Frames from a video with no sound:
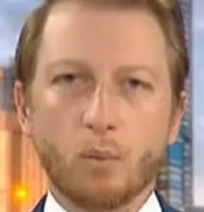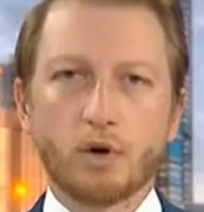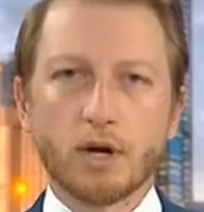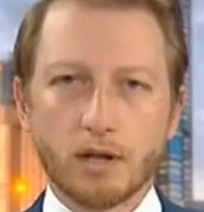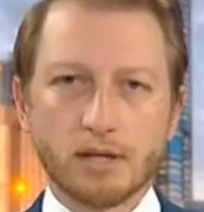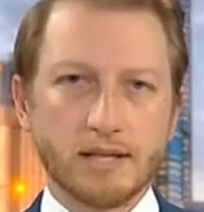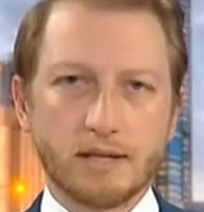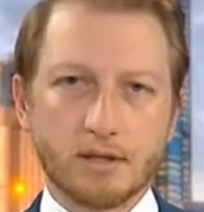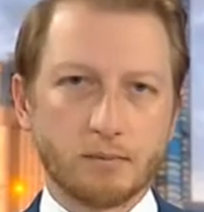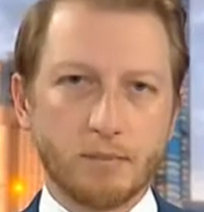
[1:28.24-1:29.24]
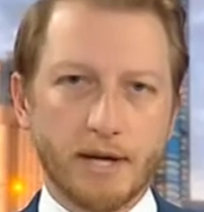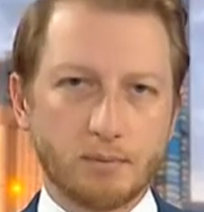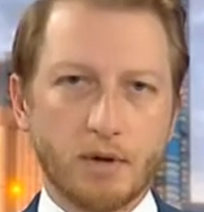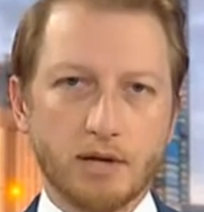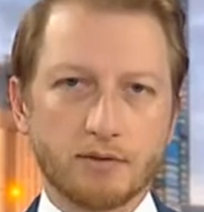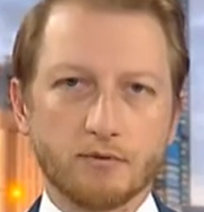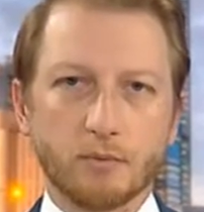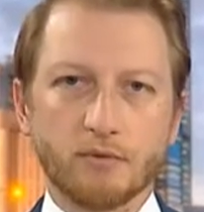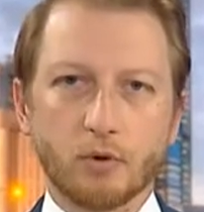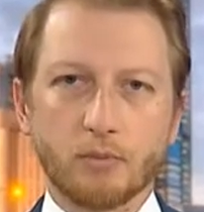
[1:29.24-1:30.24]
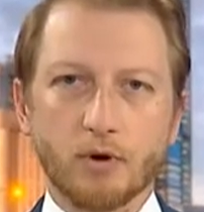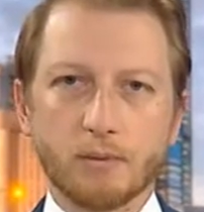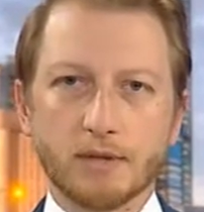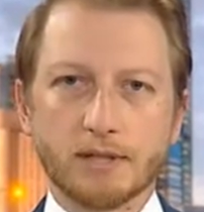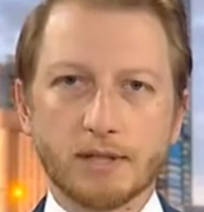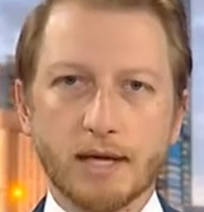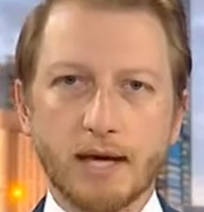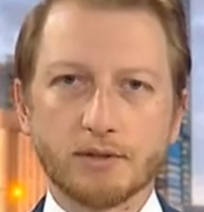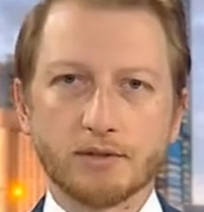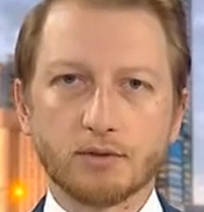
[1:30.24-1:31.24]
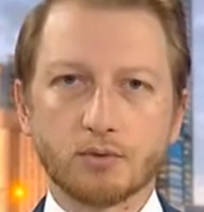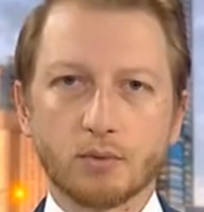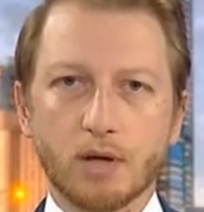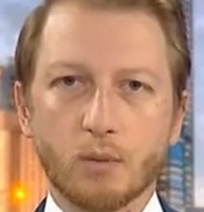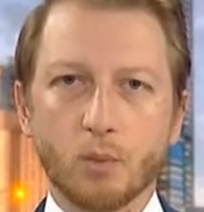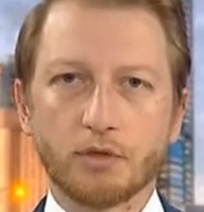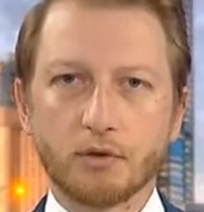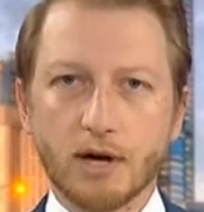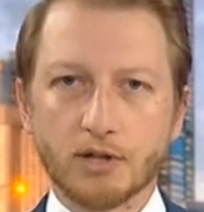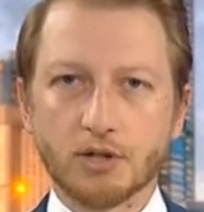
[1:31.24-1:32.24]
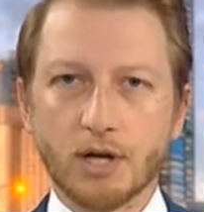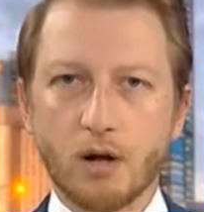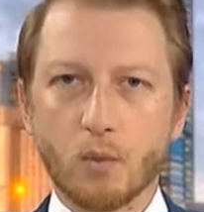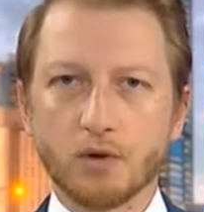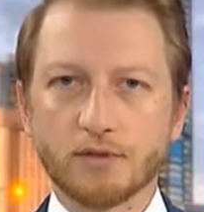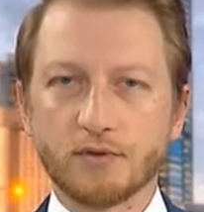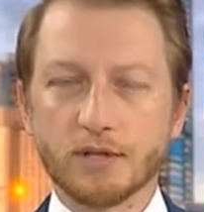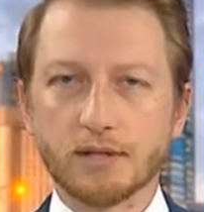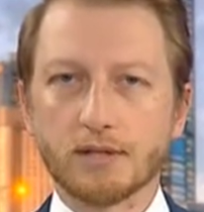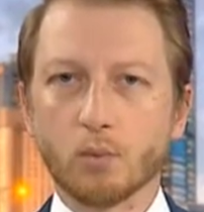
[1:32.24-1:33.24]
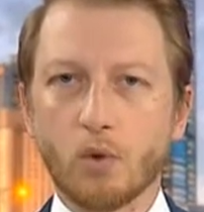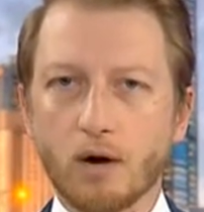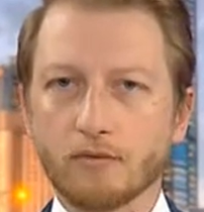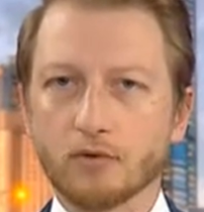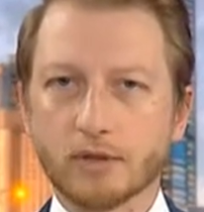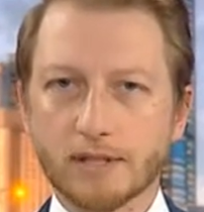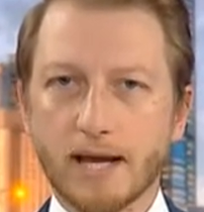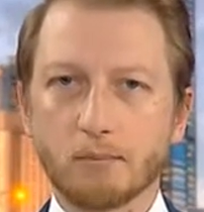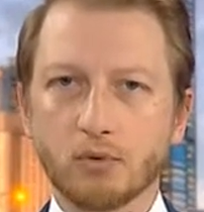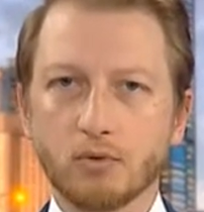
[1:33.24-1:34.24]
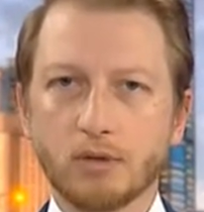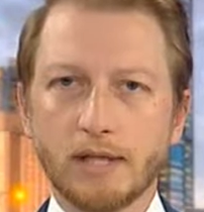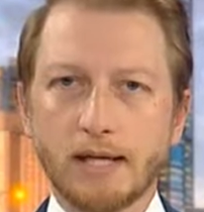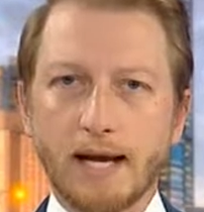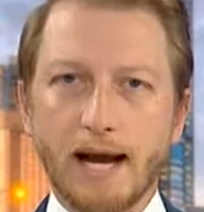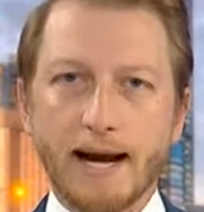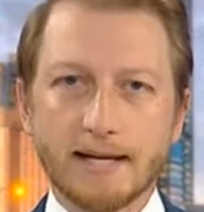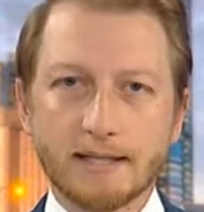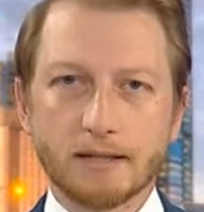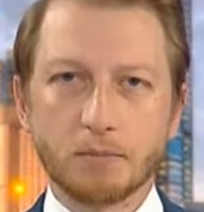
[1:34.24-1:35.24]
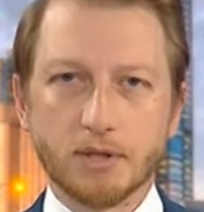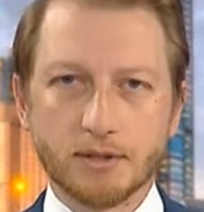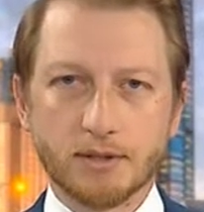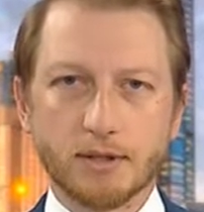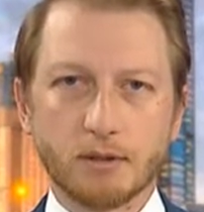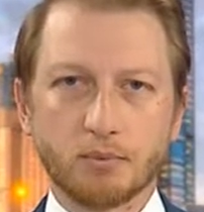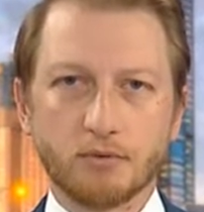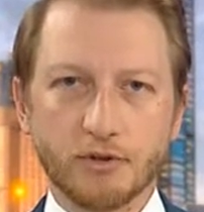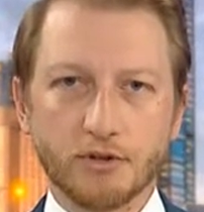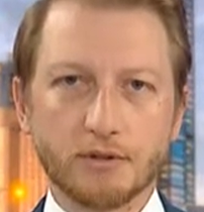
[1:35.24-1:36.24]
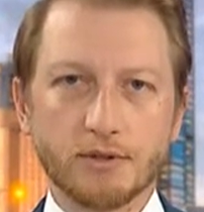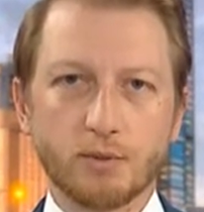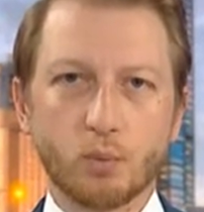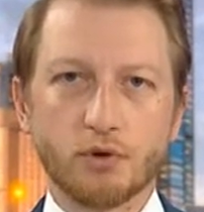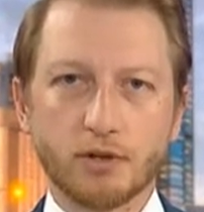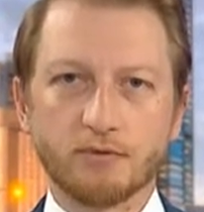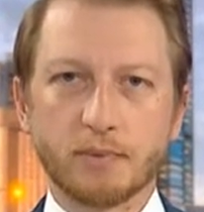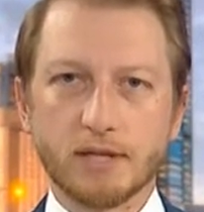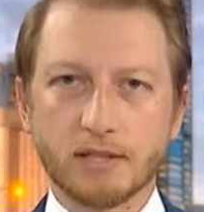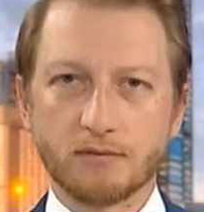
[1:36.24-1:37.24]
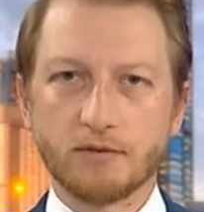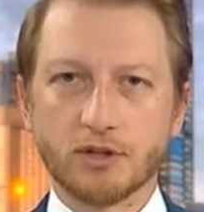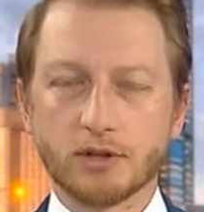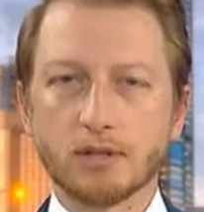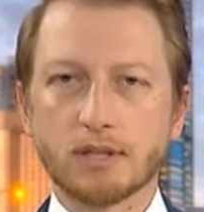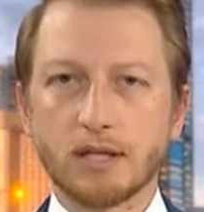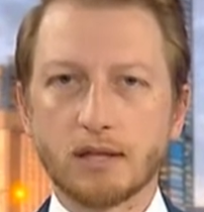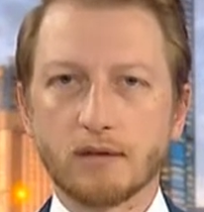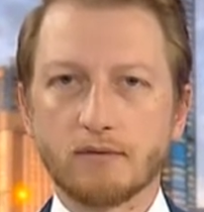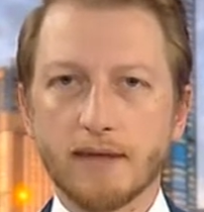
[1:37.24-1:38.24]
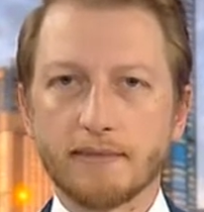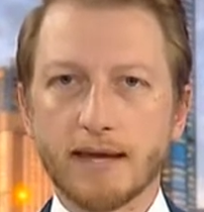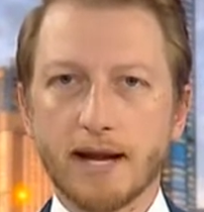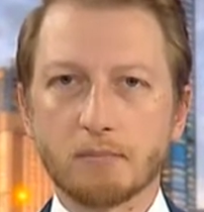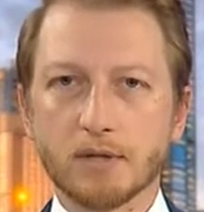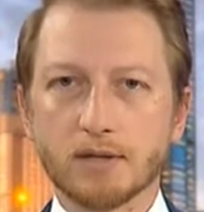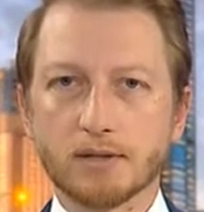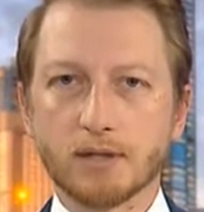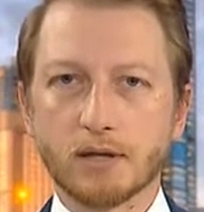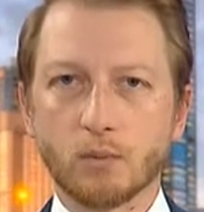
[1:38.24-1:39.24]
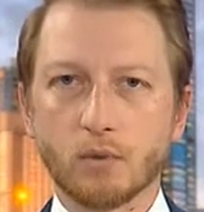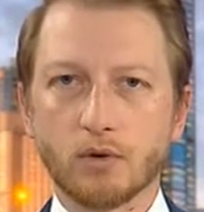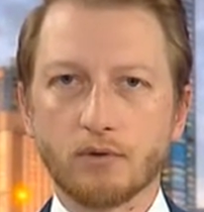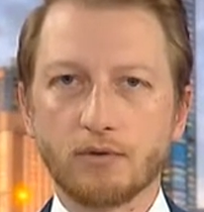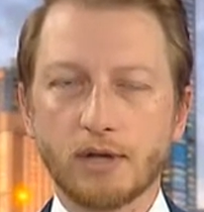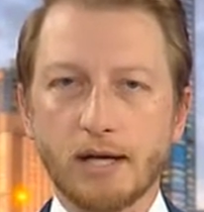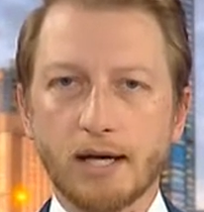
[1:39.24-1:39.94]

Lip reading: What I'd like to see is an explanation from the former Prime Minister as to what the rationale was for this and why, for example, acting minister provisions wouldn't have been sufficient in the event that a minister was